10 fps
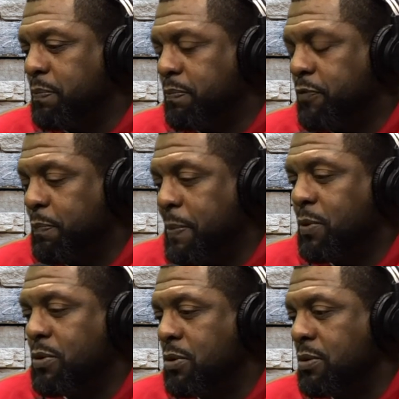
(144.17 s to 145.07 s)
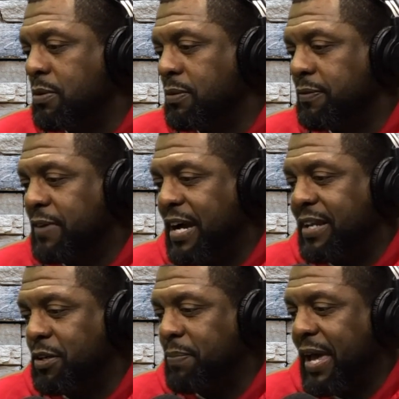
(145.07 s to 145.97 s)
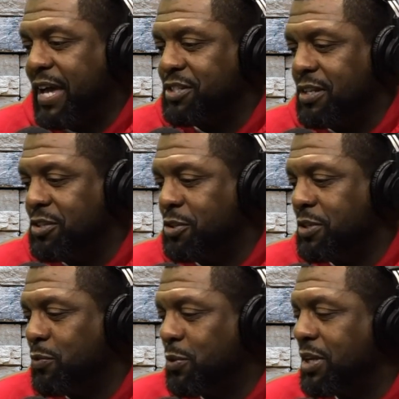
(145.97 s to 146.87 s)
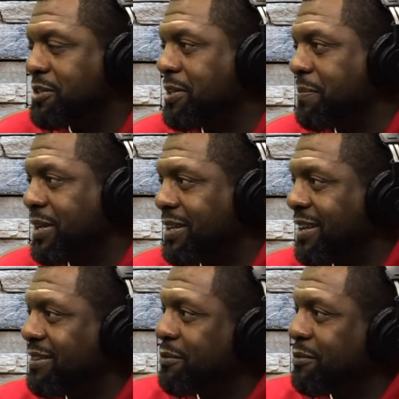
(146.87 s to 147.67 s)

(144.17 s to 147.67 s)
for people who find their passion, it's usually rooted in something that